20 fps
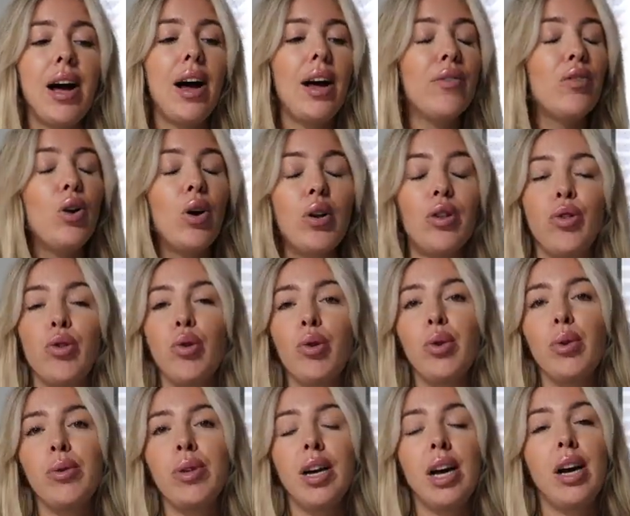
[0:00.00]
I've gone
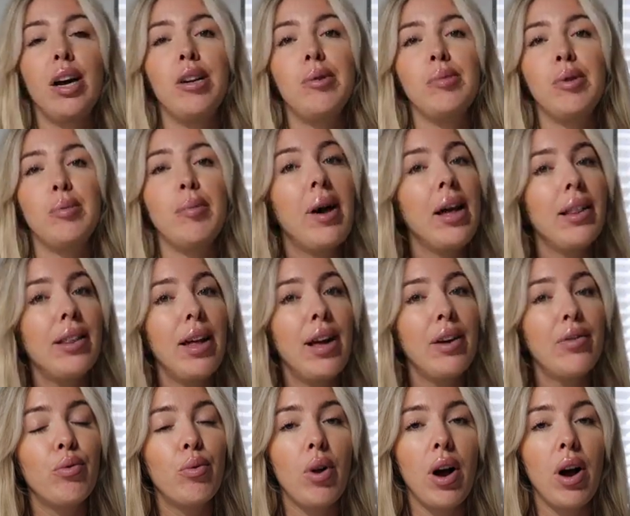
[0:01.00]
through times in my life